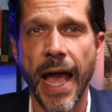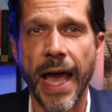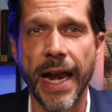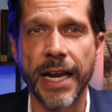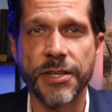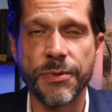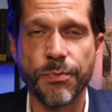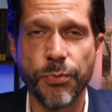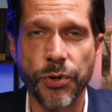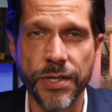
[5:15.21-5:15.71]
and
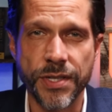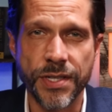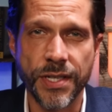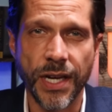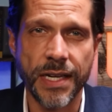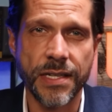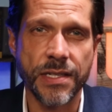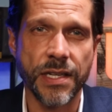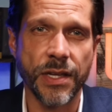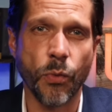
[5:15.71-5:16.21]
it's
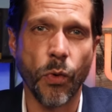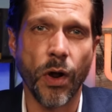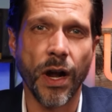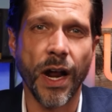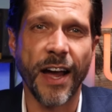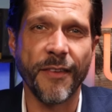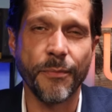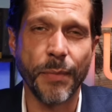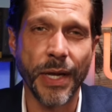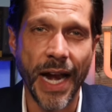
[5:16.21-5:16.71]
precisely what
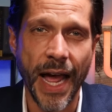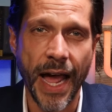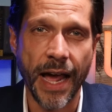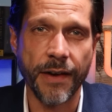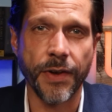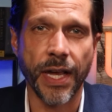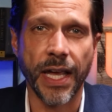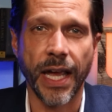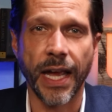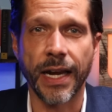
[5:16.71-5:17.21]
I've been
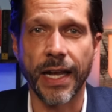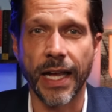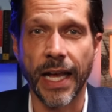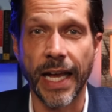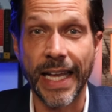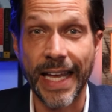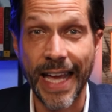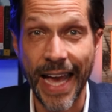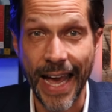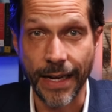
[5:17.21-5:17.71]
advocating
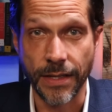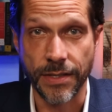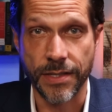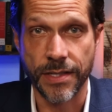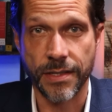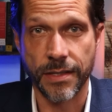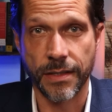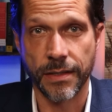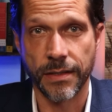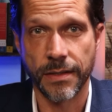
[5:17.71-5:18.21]

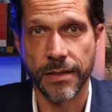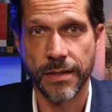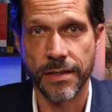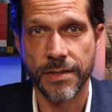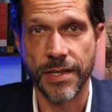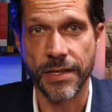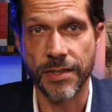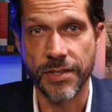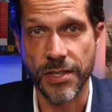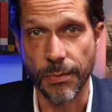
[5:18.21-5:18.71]
against
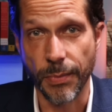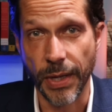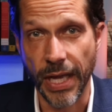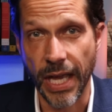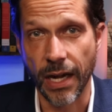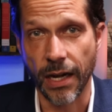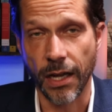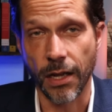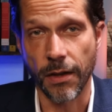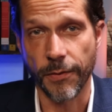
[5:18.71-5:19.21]
since the
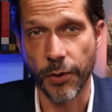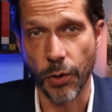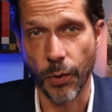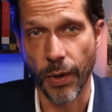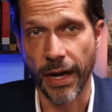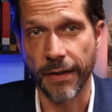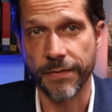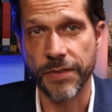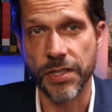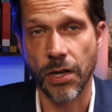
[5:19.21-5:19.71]
beginning of
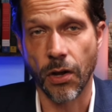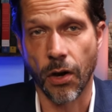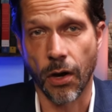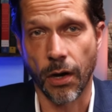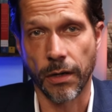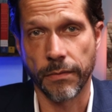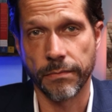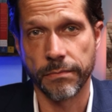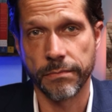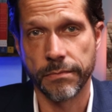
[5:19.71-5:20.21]

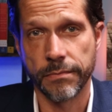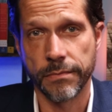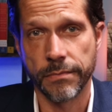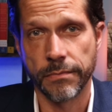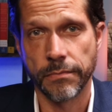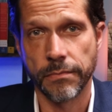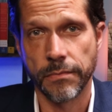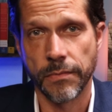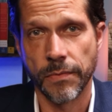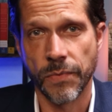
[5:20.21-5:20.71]
UNFTR.
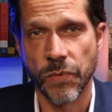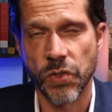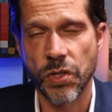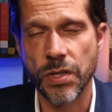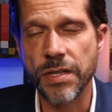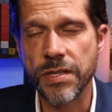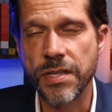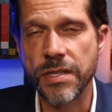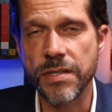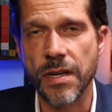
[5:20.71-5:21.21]
So
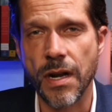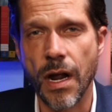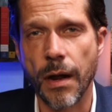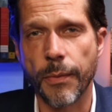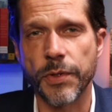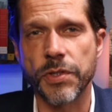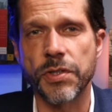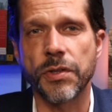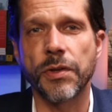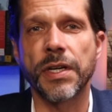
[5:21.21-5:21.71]
this is an
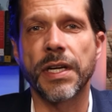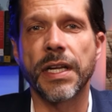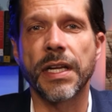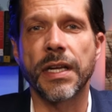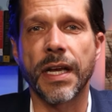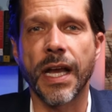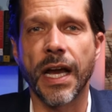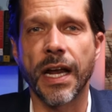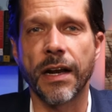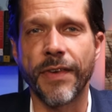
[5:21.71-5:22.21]
opportunity
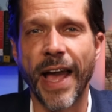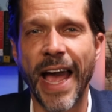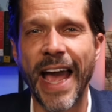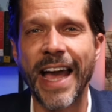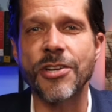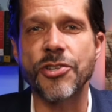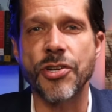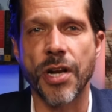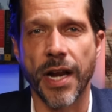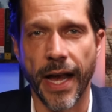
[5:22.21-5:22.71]
to kind of
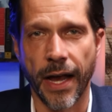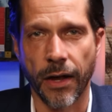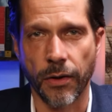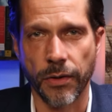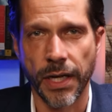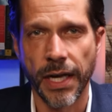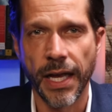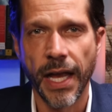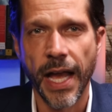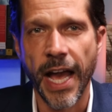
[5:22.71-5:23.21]
hash it
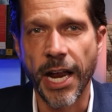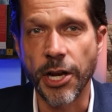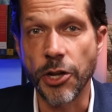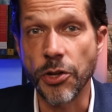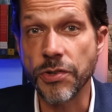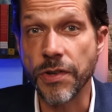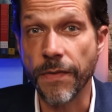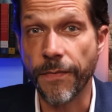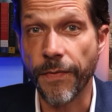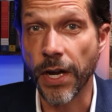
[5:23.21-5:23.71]
out and
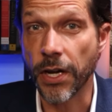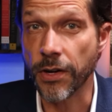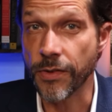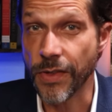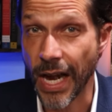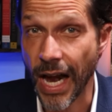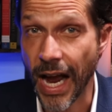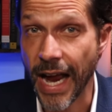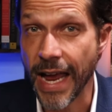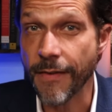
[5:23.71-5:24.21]
use a figure
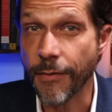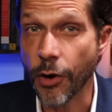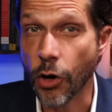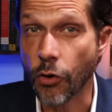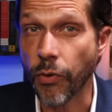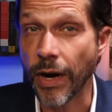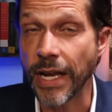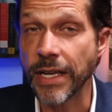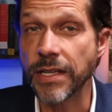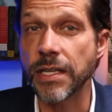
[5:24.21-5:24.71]
that I have a
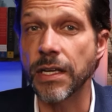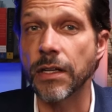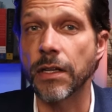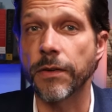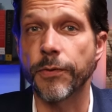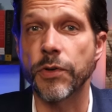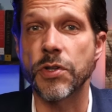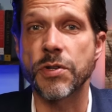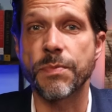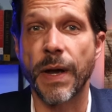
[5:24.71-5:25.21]
great deal
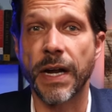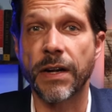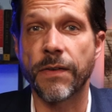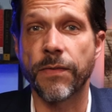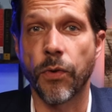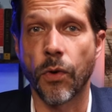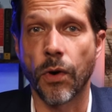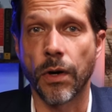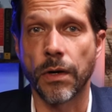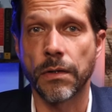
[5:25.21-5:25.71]
of respect
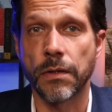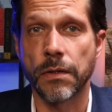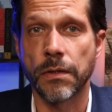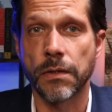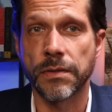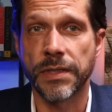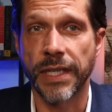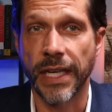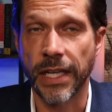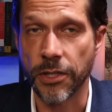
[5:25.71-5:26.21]
for
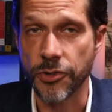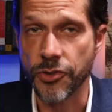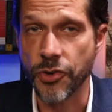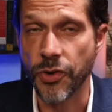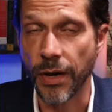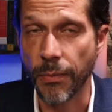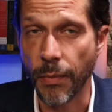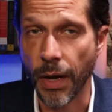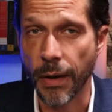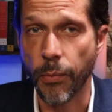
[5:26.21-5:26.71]
to
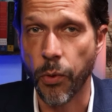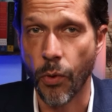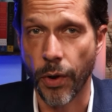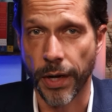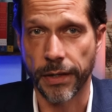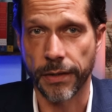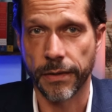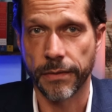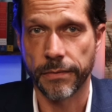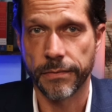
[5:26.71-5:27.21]
illustrate my
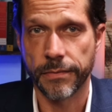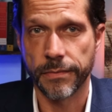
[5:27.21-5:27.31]
point.